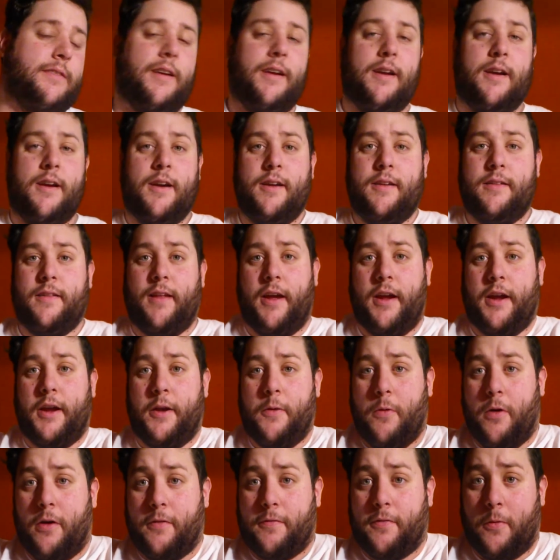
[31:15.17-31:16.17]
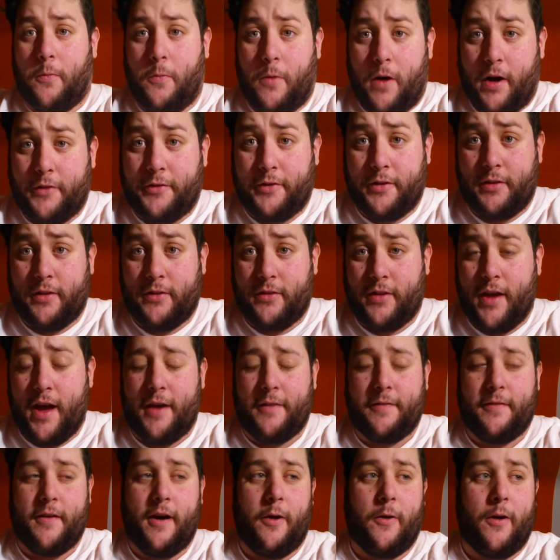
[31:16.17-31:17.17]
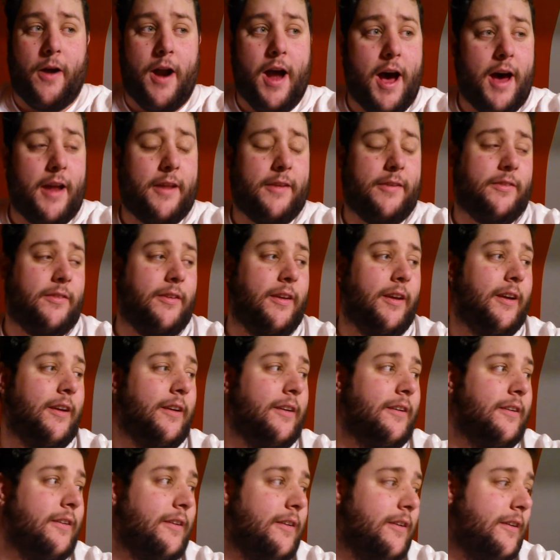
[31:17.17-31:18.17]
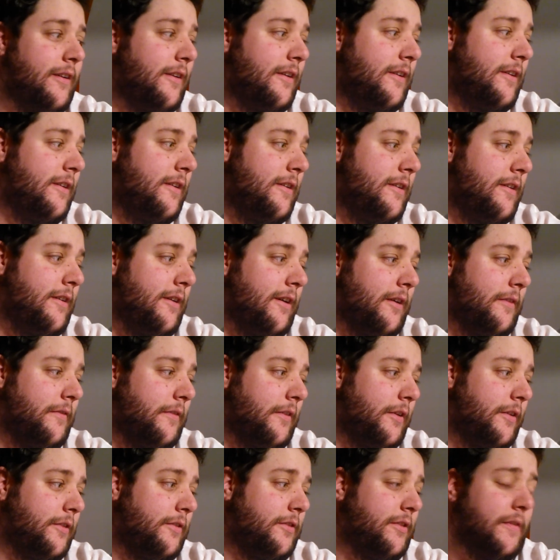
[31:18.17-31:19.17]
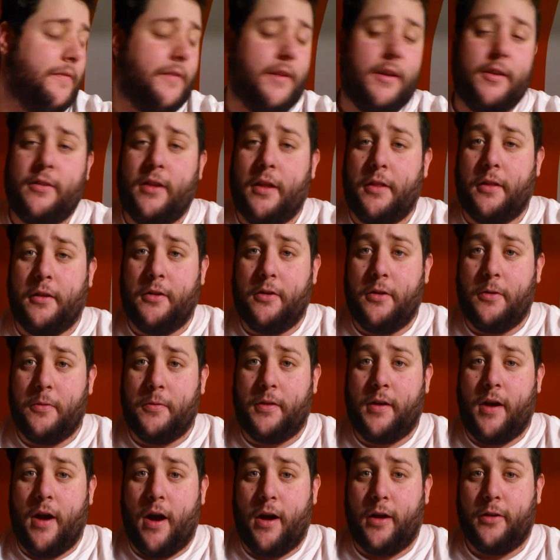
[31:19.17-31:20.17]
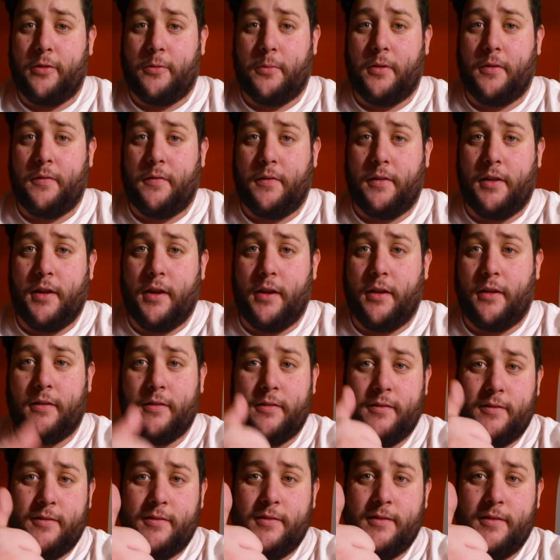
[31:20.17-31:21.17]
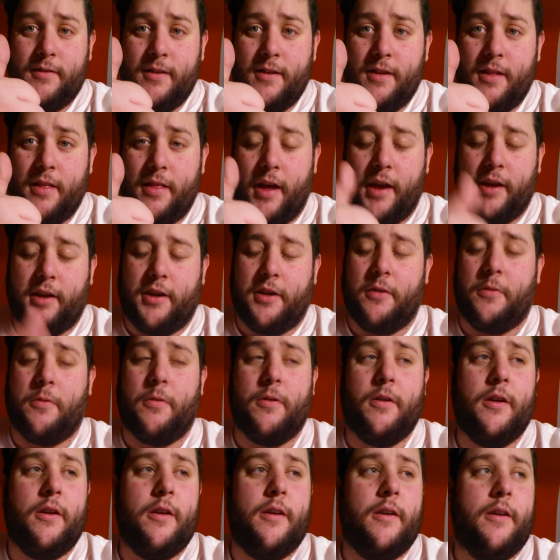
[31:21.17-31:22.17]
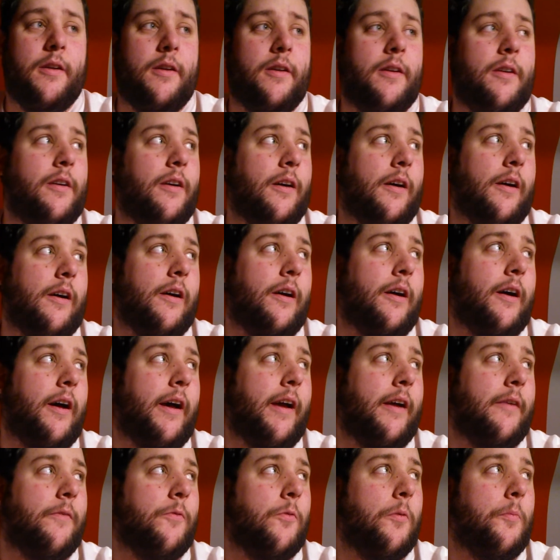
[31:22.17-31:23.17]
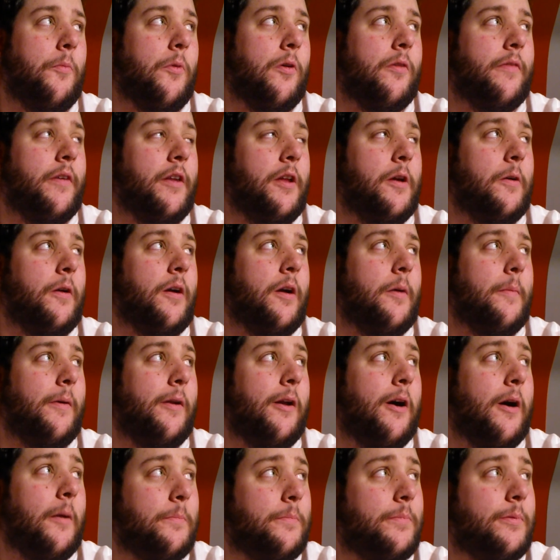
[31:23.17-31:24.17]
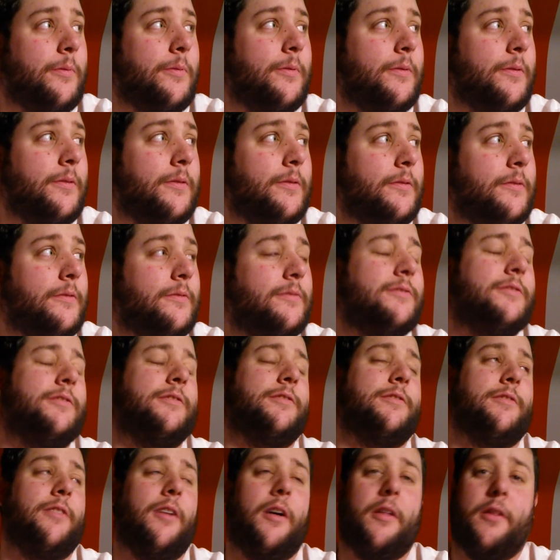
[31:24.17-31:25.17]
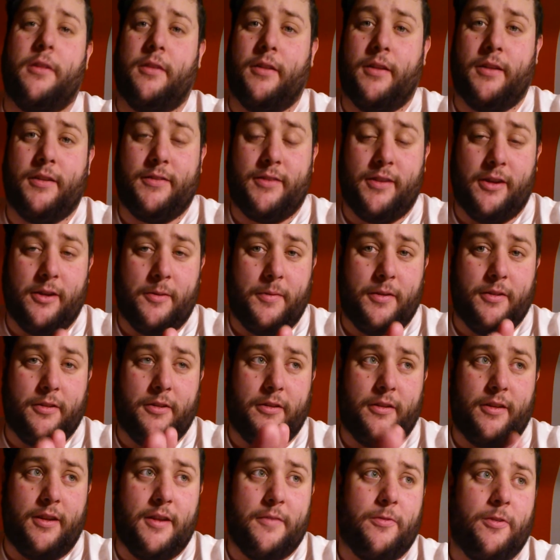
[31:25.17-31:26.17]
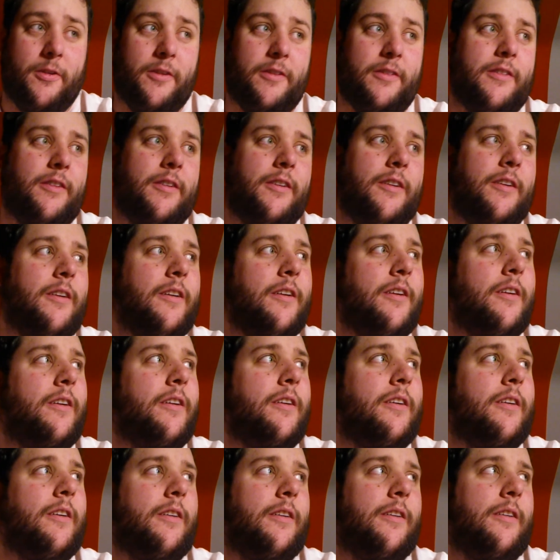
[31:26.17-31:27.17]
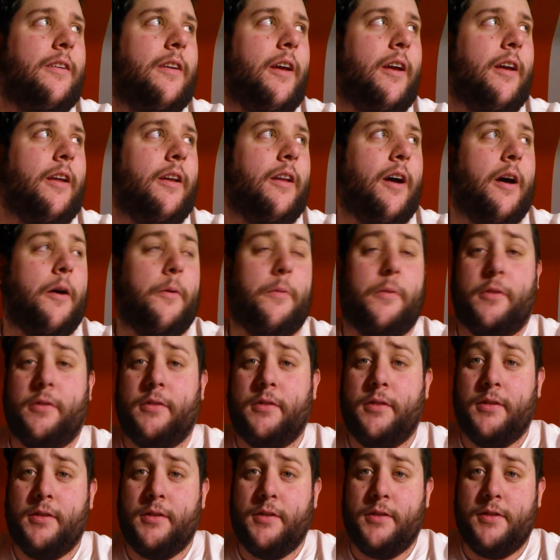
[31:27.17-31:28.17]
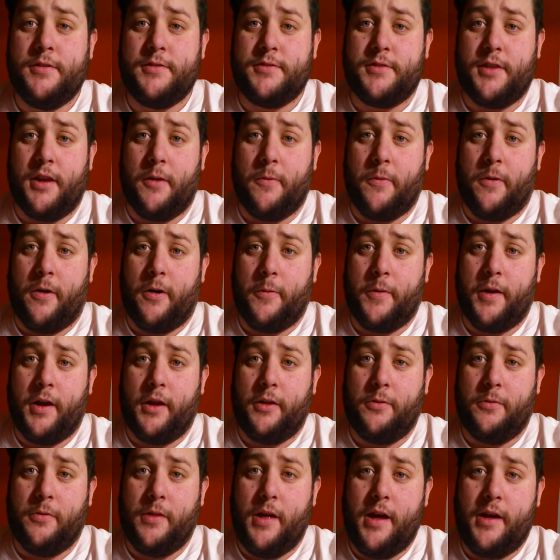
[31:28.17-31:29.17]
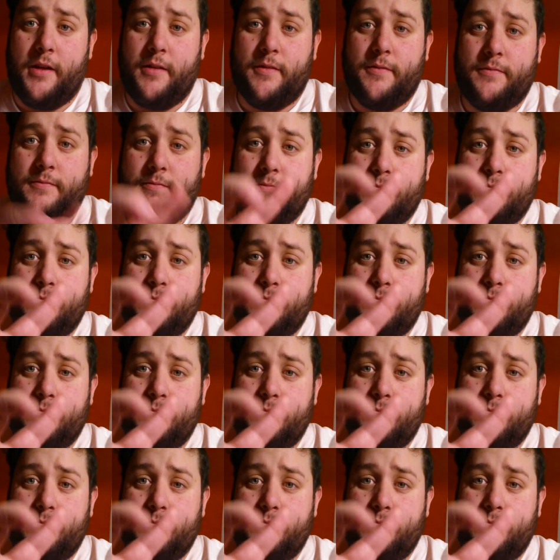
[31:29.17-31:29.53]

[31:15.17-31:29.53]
Thank you all for watching this half-hour odyssey of stuff that has nothing to do with cards, but if you did, thank you. I have one more video coming up, which is another thing that's going to be a little different, and I will see you all when I do that.